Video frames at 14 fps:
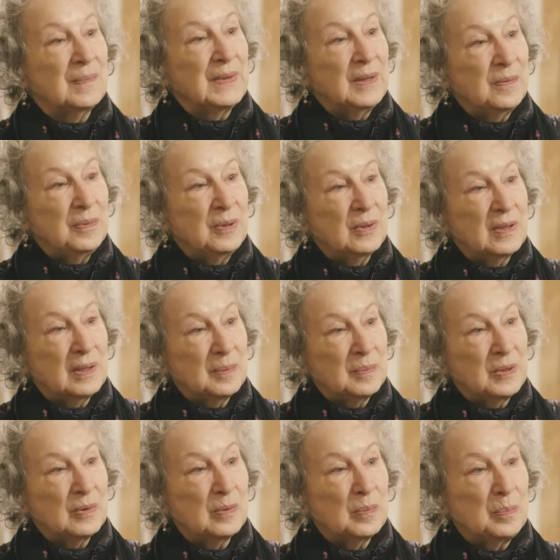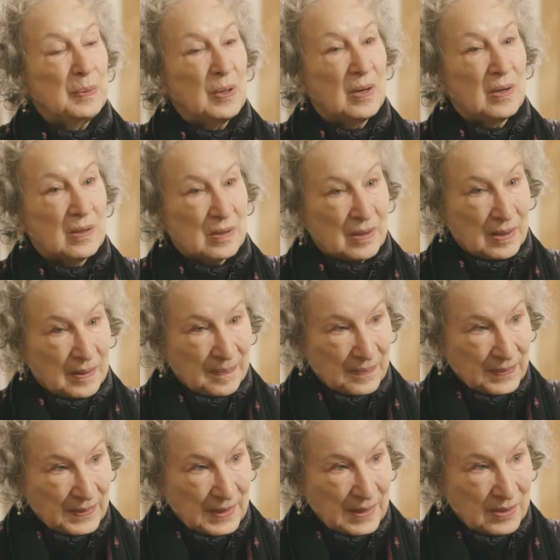If you come to a block
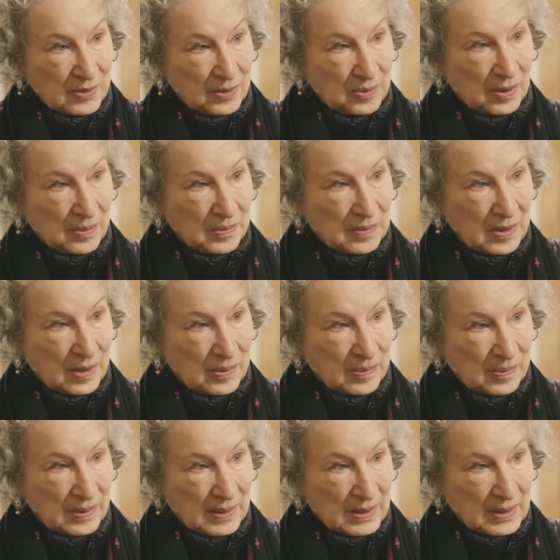and you don't know